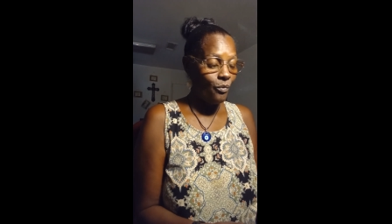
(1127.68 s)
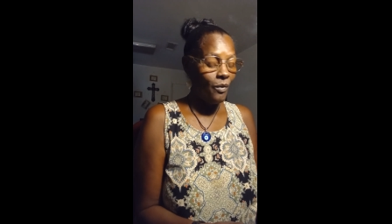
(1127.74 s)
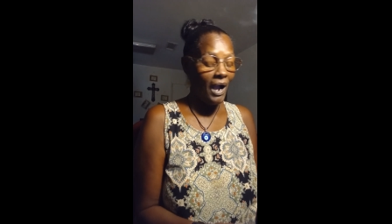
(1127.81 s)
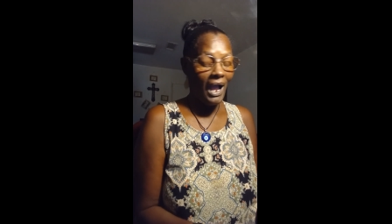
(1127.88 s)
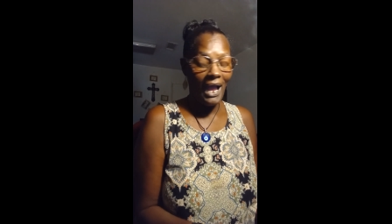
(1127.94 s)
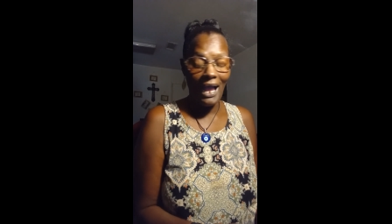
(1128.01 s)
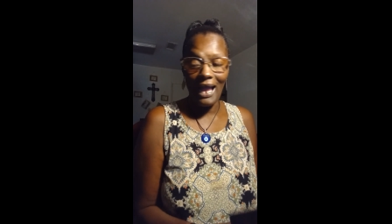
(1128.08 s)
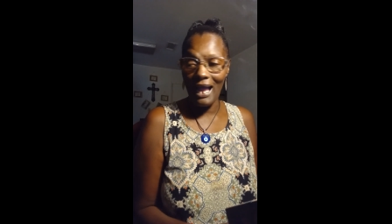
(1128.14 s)

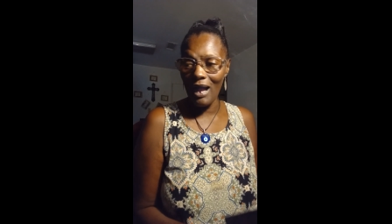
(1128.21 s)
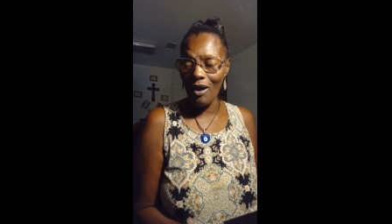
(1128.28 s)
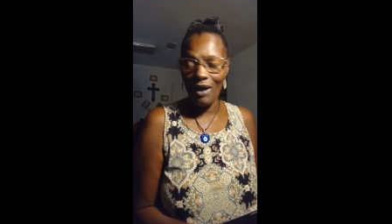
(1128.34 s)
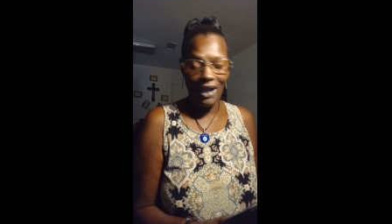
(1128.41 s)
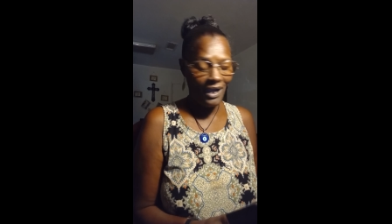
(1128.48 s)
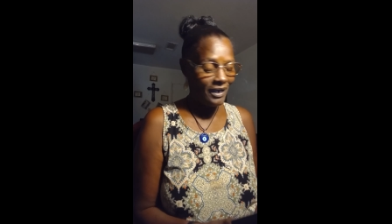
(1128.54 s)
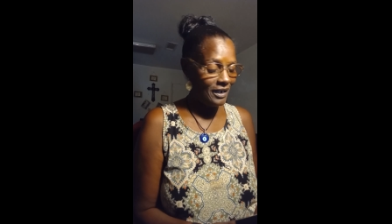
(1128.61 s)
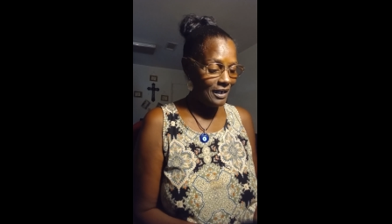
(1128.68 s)

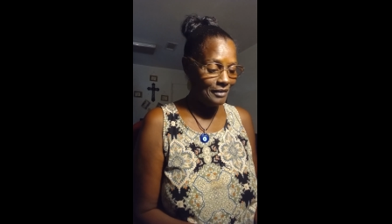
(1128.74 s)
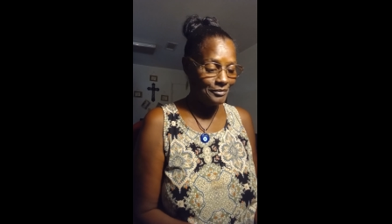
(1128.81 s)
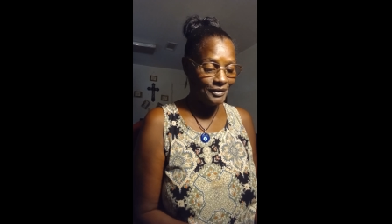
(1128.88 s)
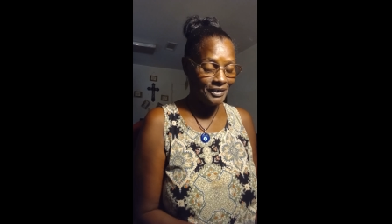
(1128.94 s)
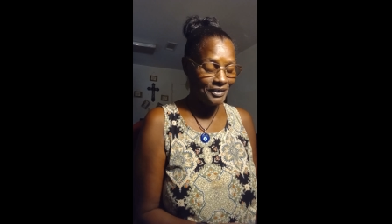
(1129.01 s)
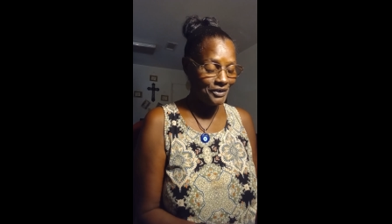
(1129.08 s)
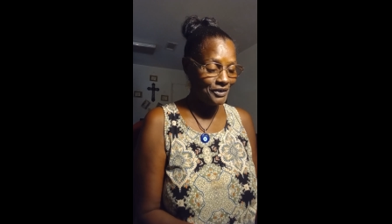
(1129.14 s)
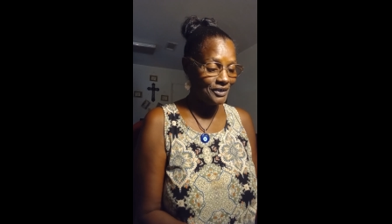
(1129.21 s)
Wow, I'm
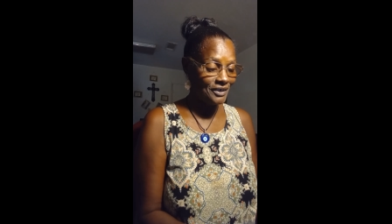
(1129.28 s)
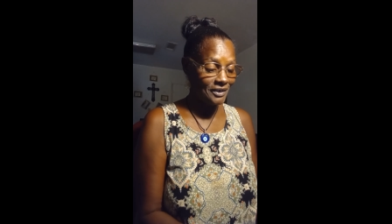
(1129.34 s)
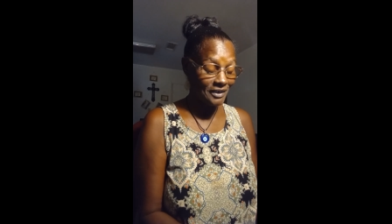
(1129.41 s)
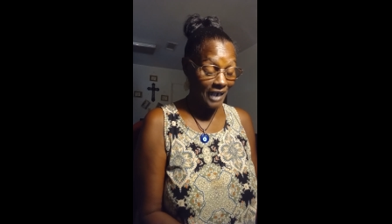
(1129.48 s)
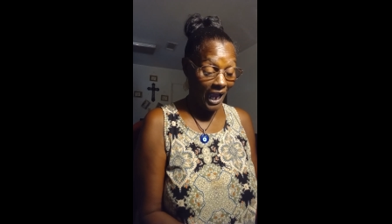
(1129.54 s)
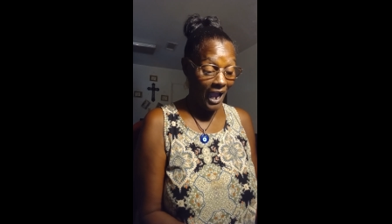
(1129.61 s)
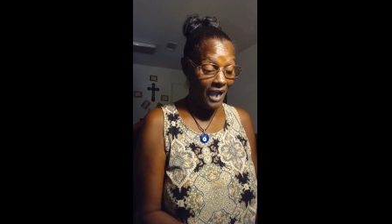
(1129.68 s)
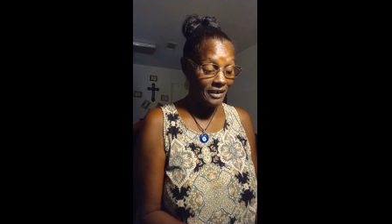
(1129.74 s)

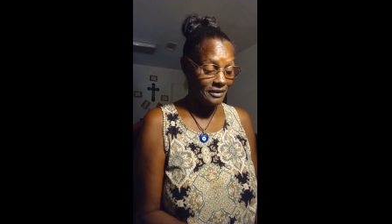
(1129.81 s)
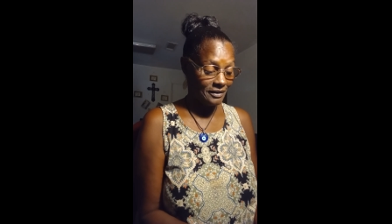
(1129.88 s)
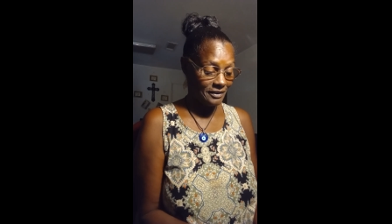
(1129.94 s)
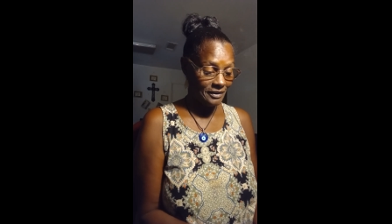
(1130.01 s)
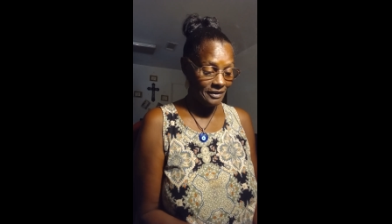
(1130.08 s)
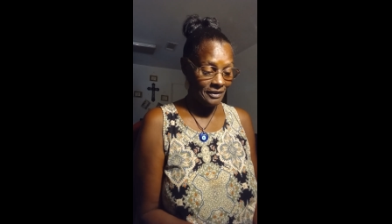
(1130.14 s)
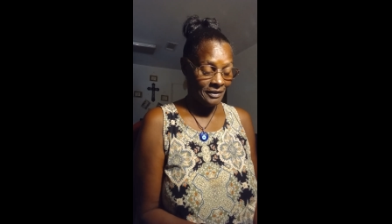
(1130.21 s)
just shocked.